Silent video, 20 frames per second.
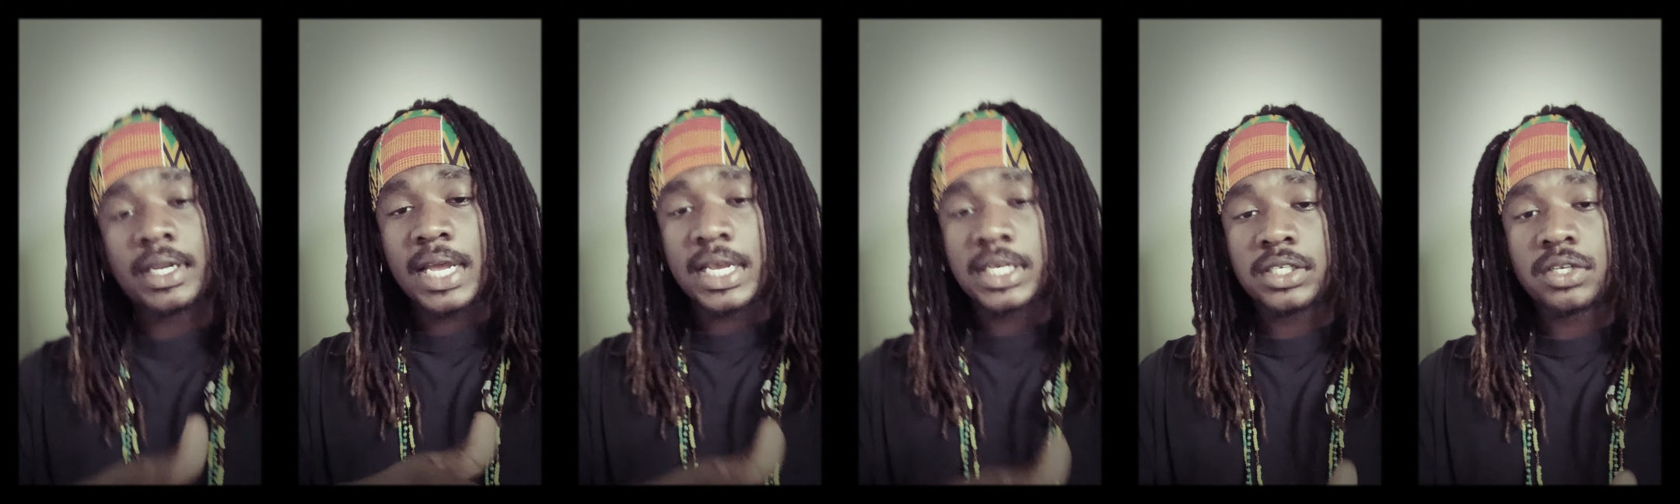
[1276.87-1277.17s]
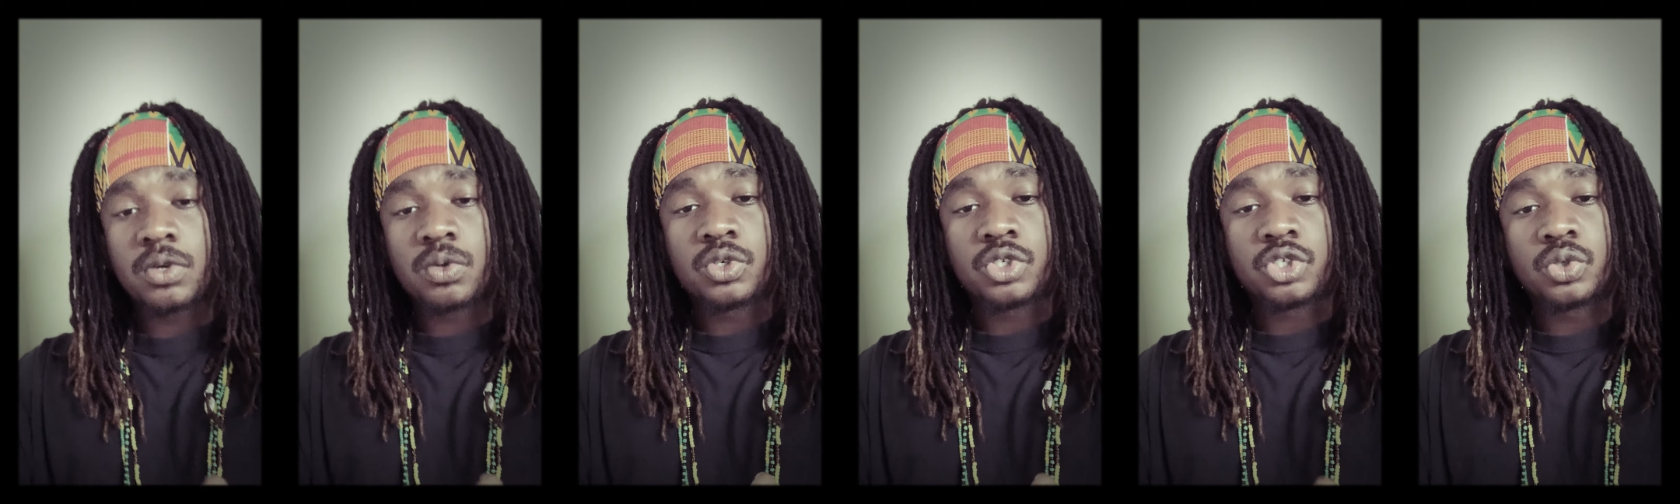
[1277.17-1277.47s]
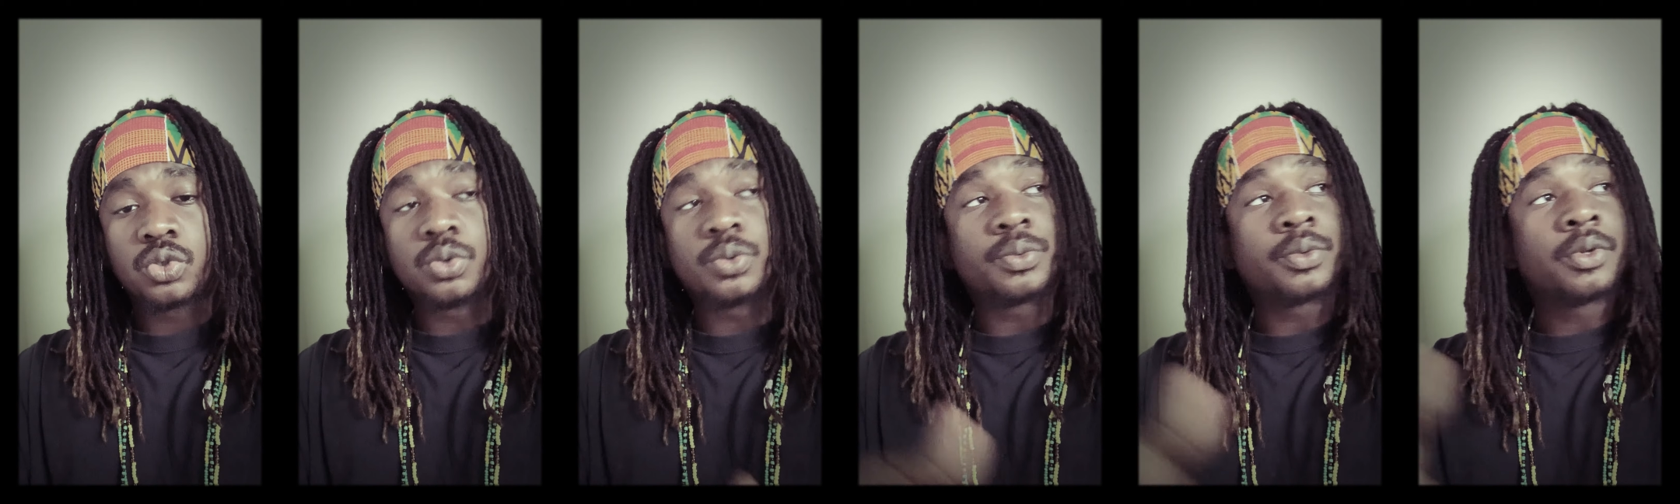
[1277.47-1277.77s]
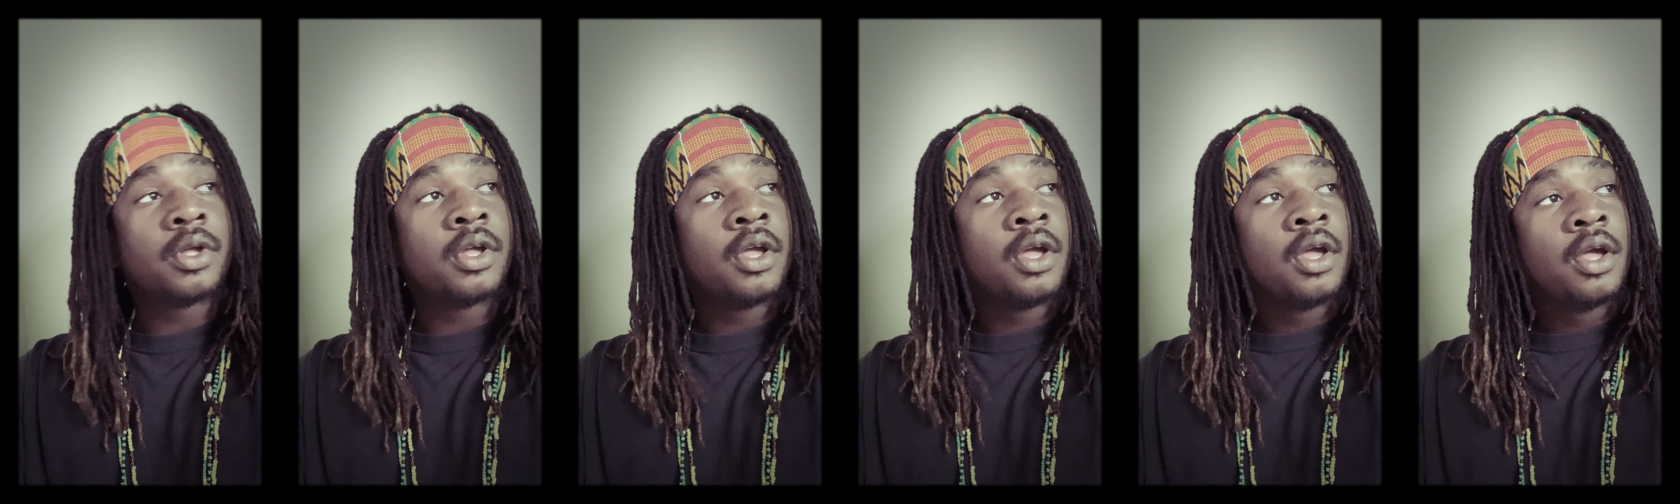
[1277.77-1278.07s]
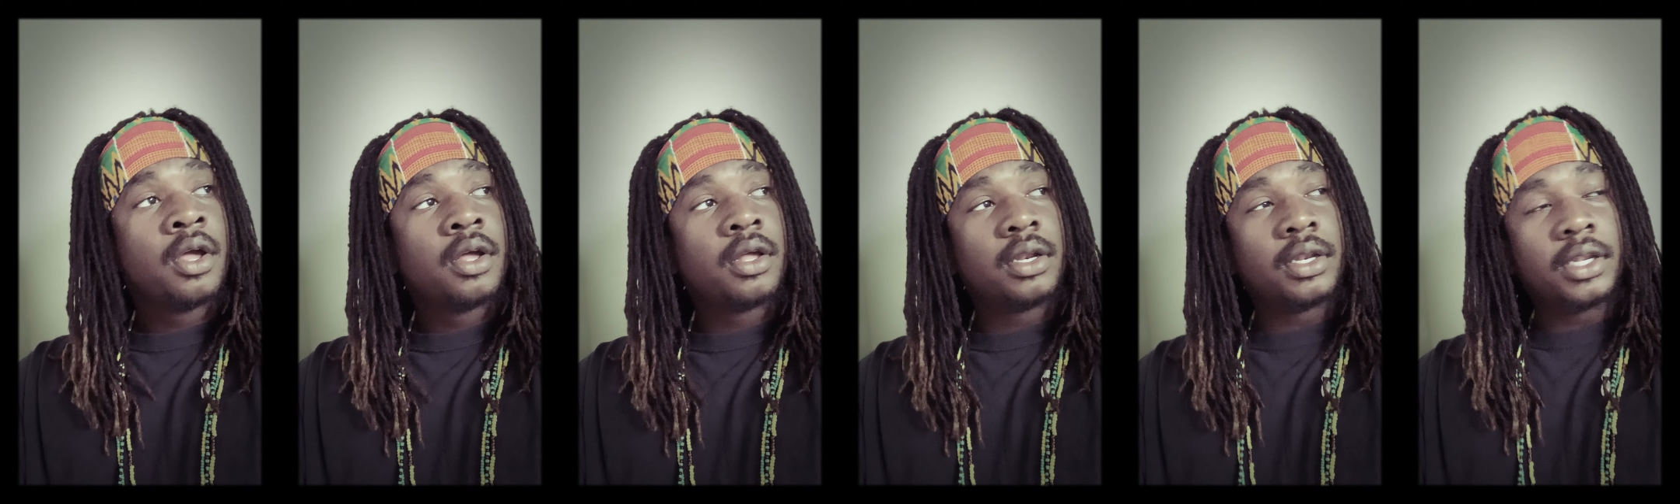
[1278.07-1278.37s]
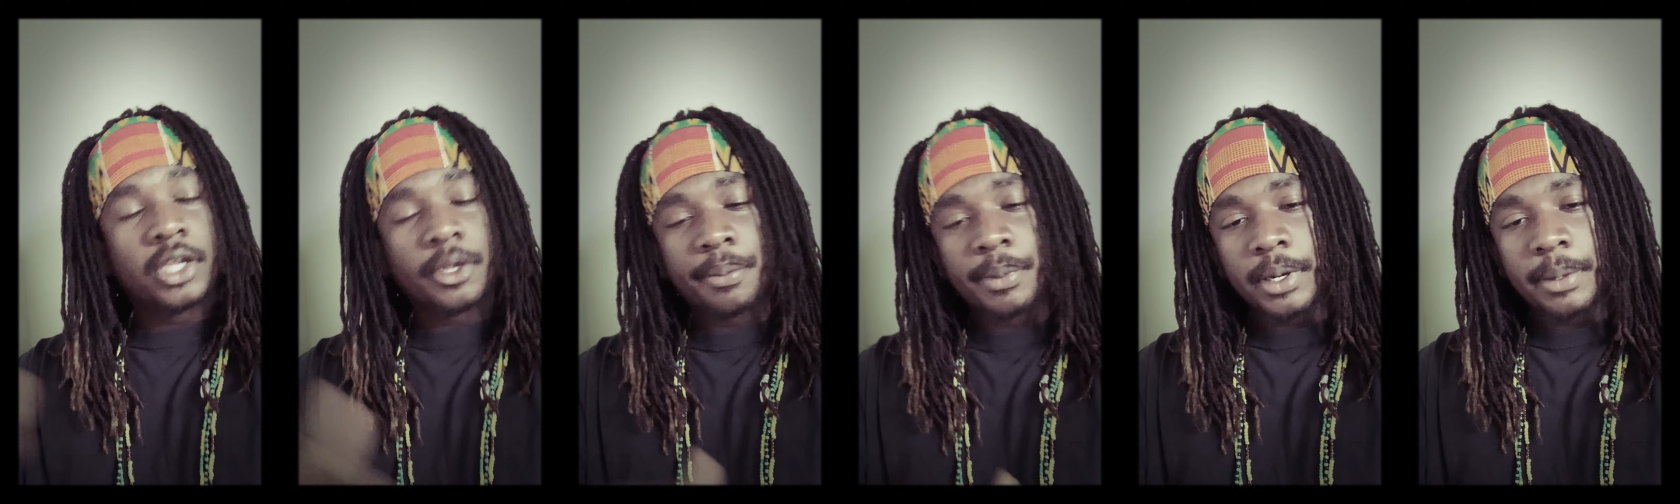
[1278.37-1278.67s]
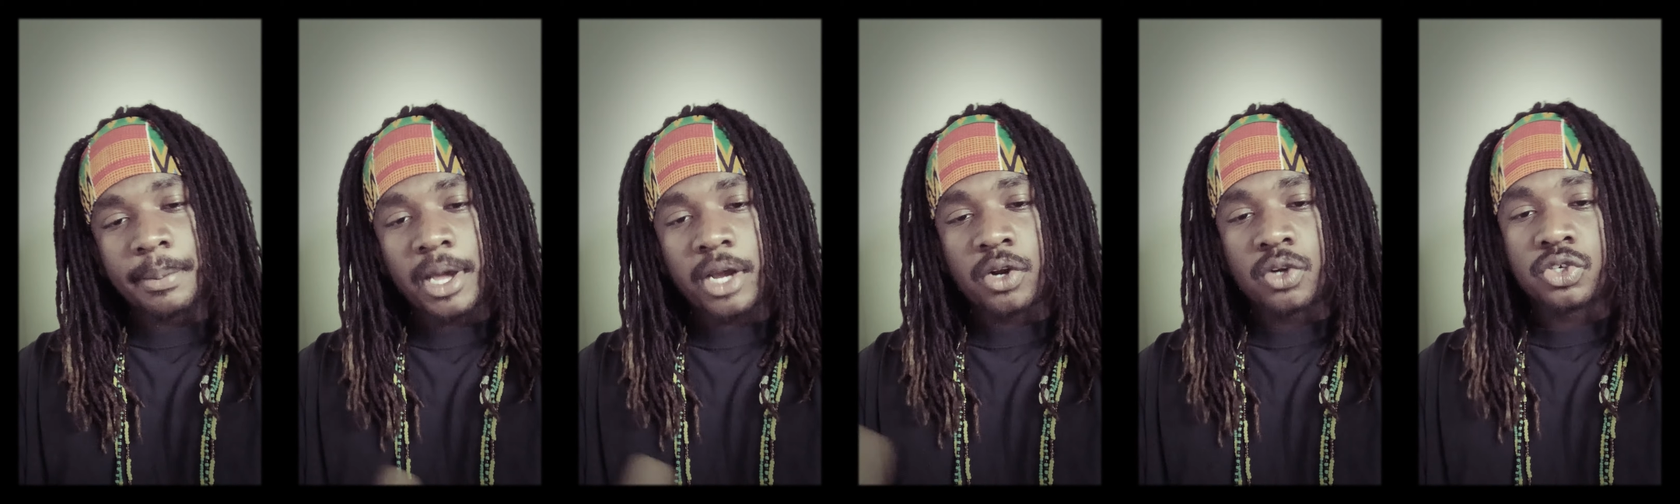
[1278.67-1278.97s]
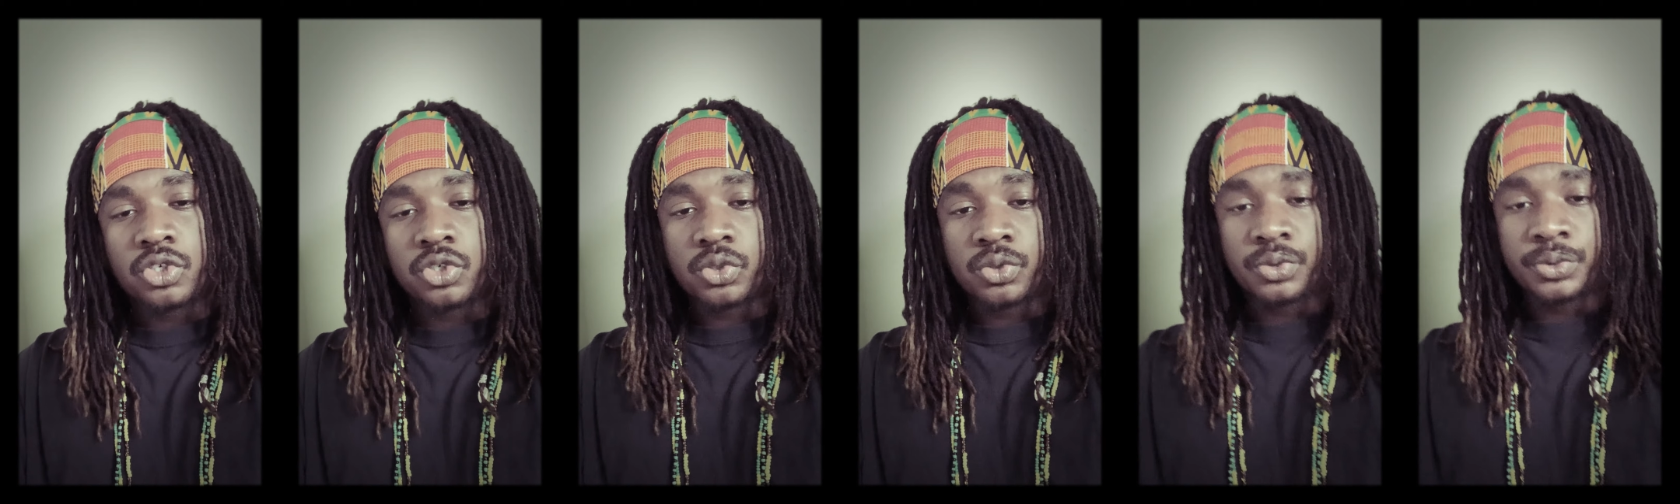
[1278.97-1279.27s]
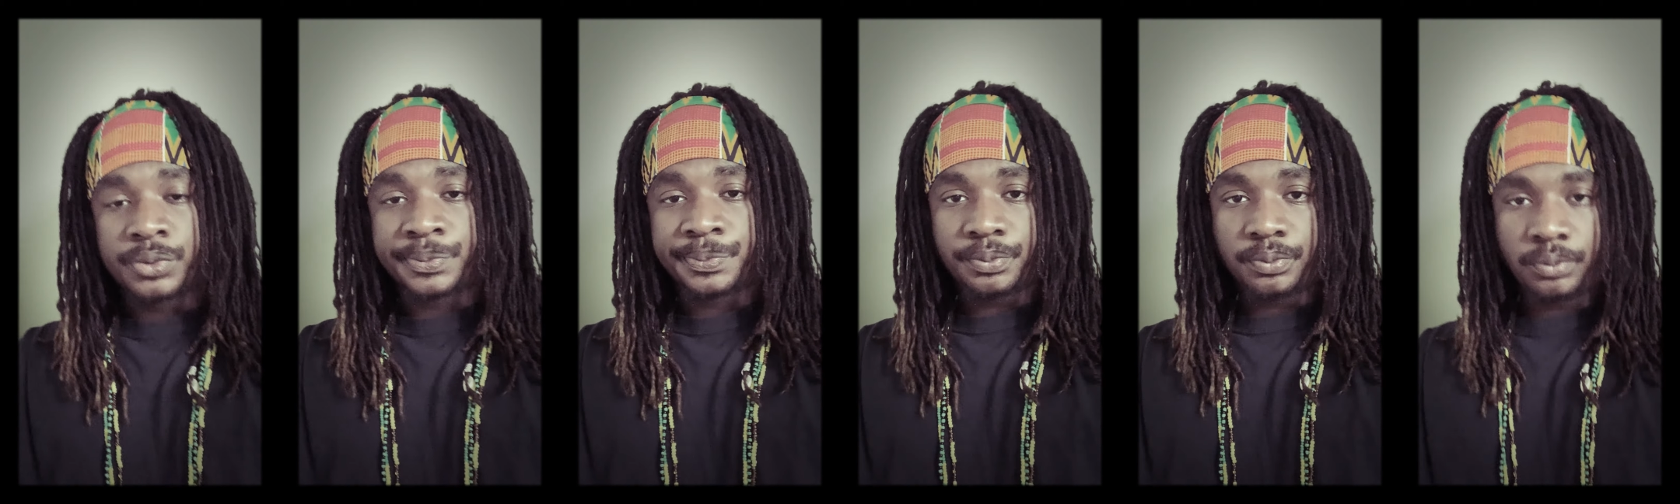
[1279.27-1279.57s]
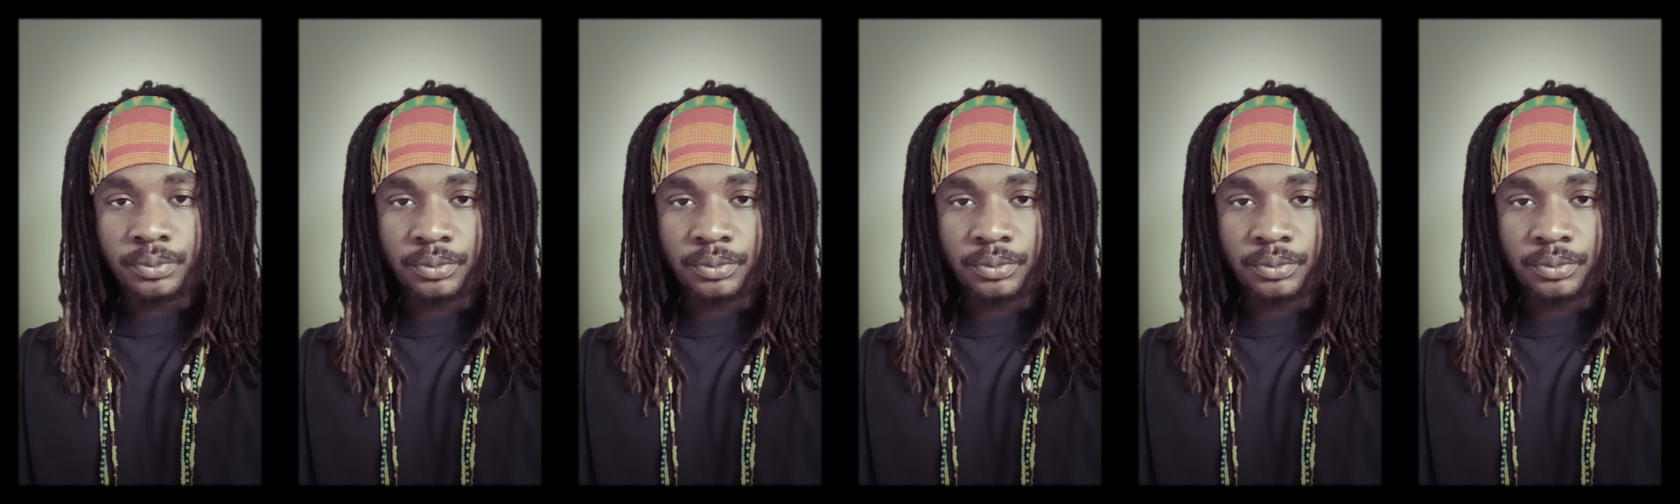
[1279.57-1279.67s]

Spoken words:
that's Oshun. A little bit about Oshun.